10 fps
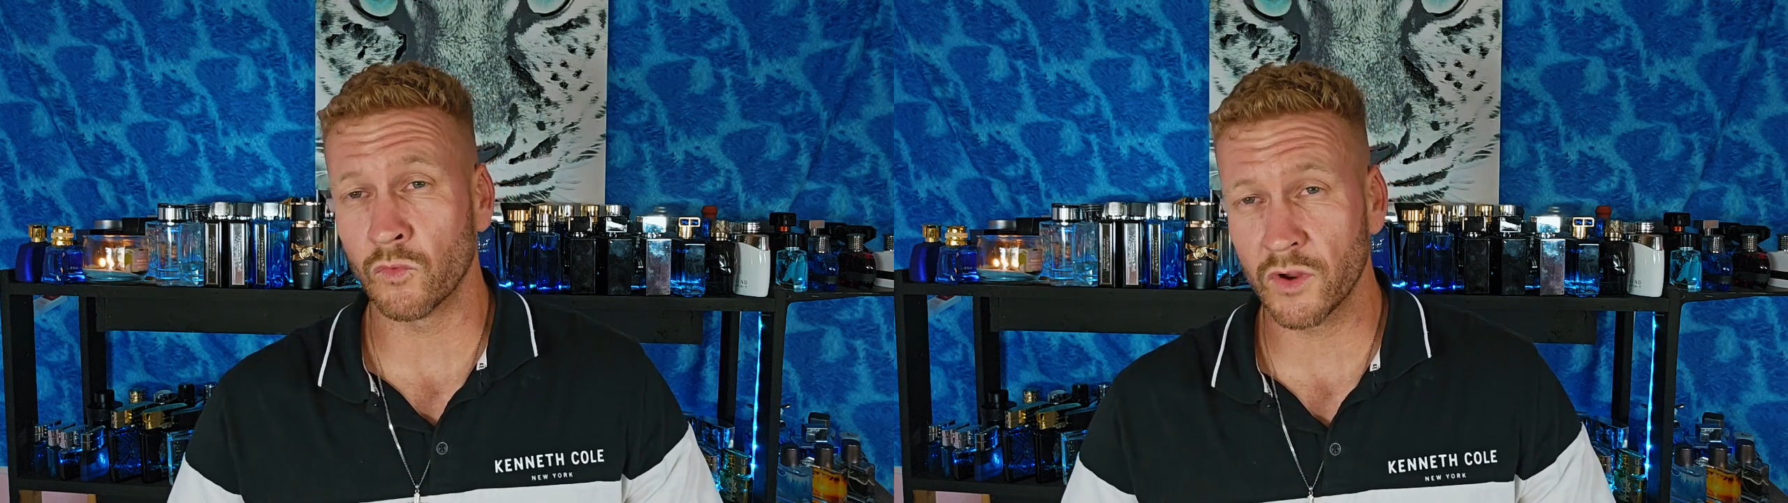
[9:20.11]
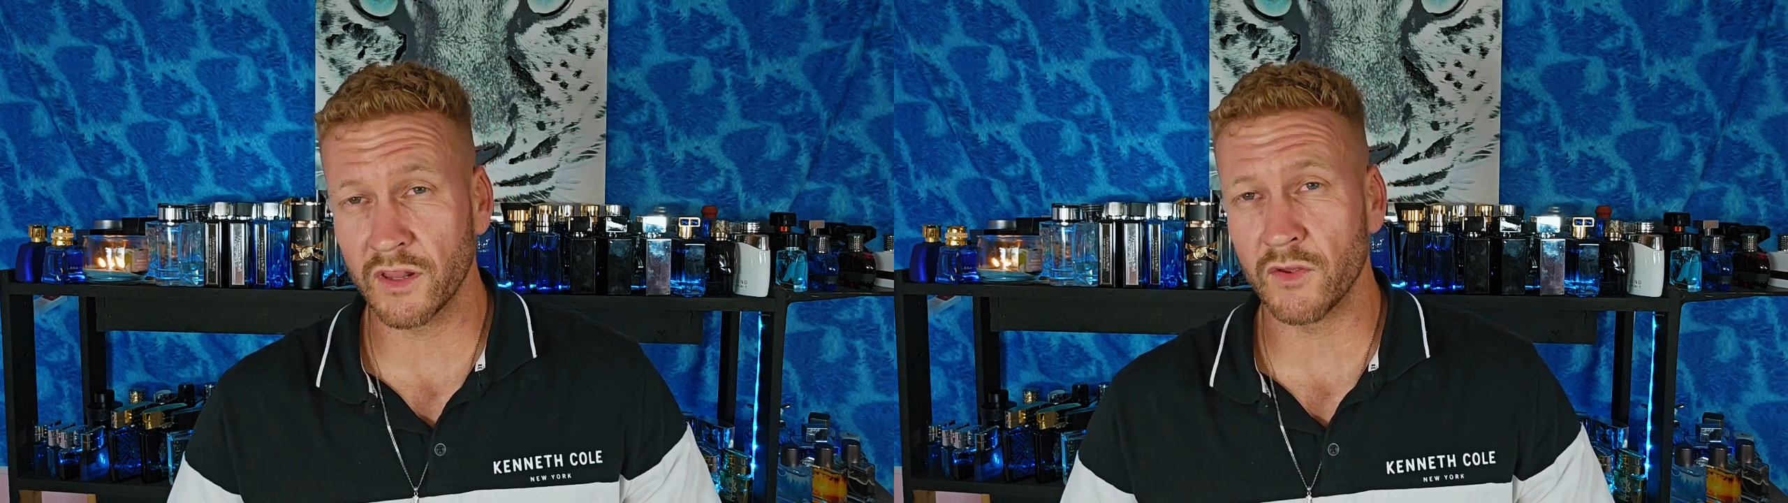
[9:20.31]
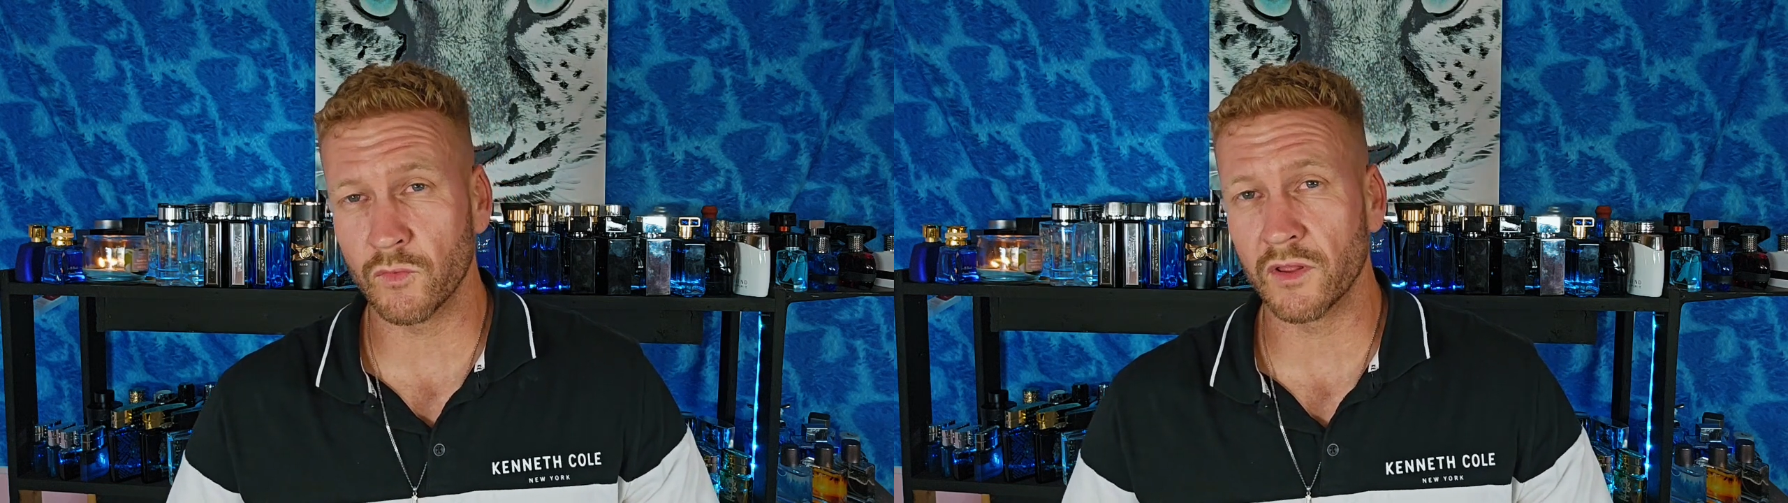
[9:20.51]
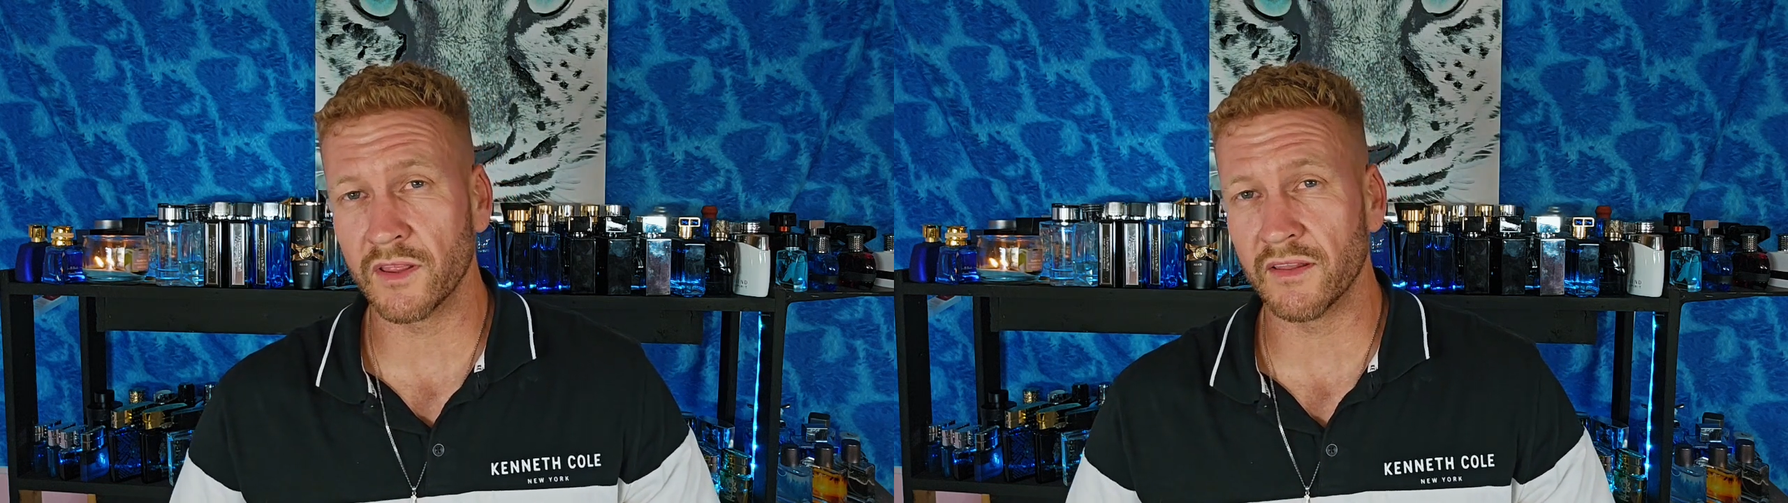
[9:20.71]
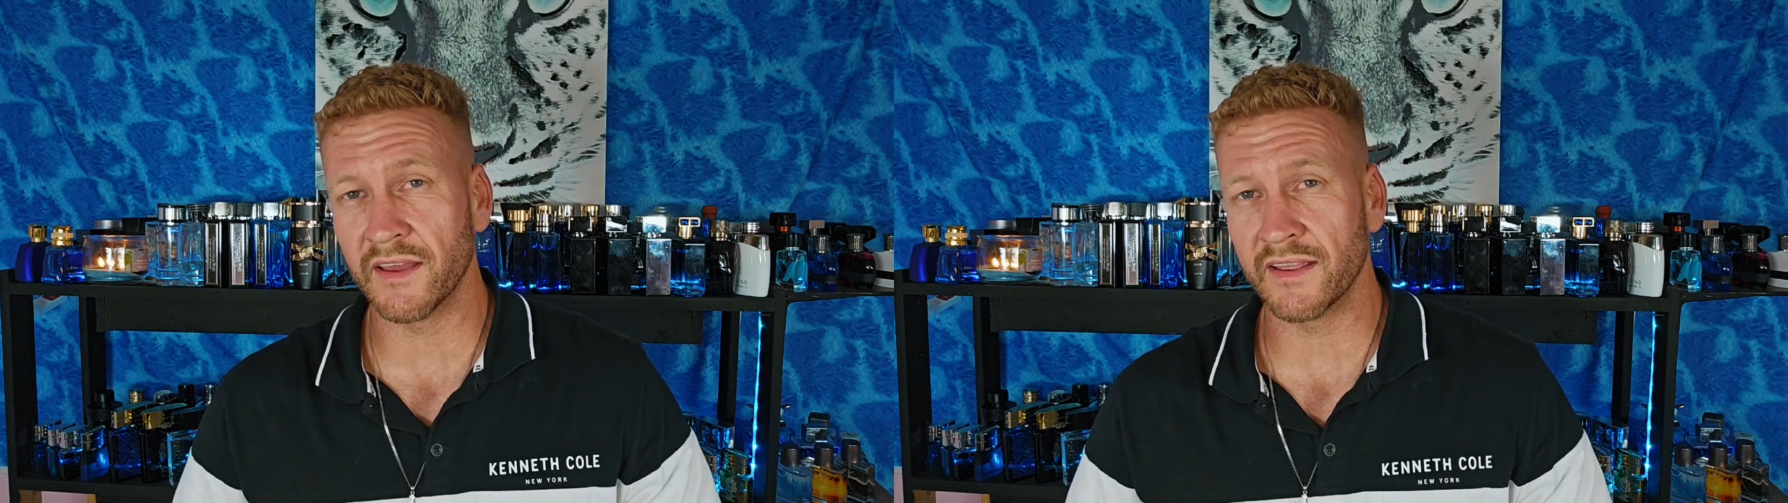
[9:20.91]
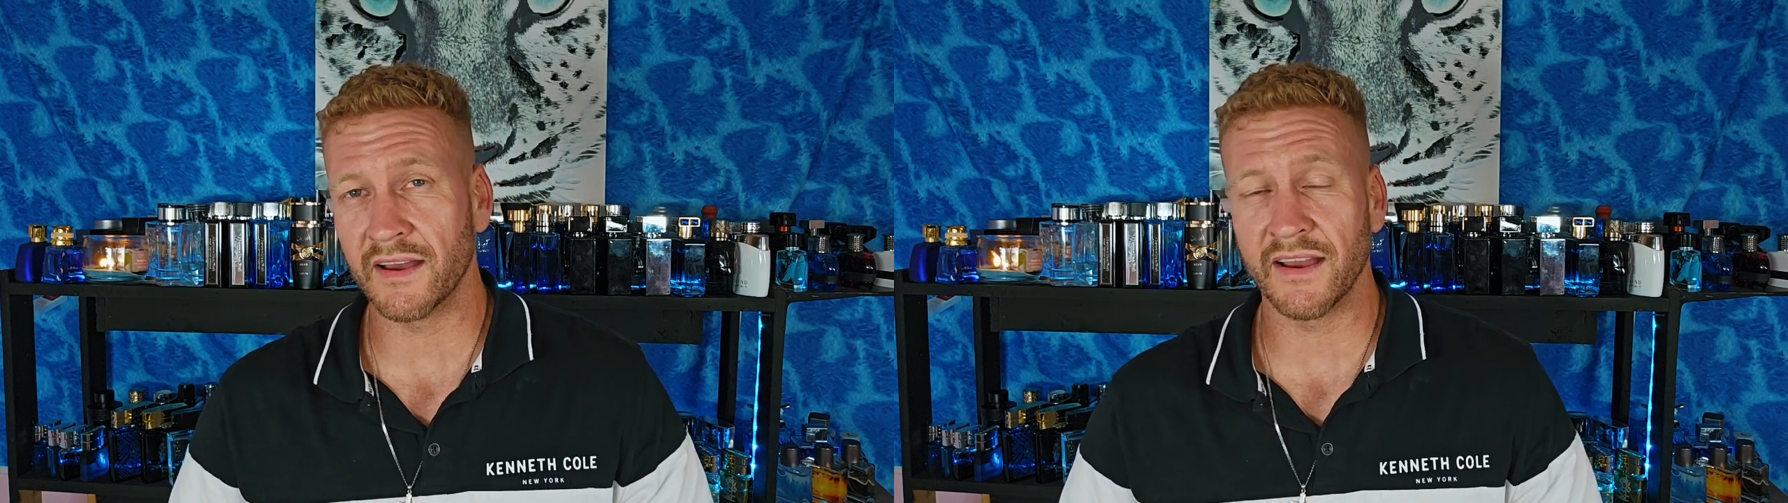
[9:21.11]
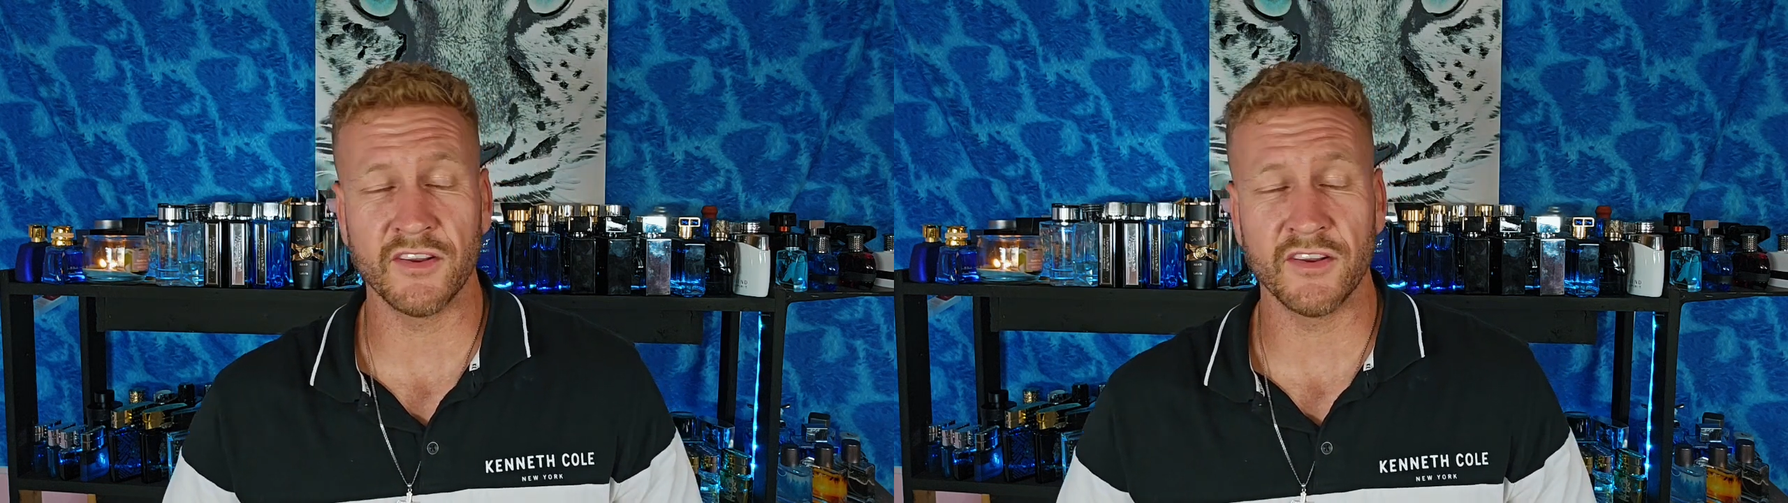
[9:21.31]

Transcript: really like it.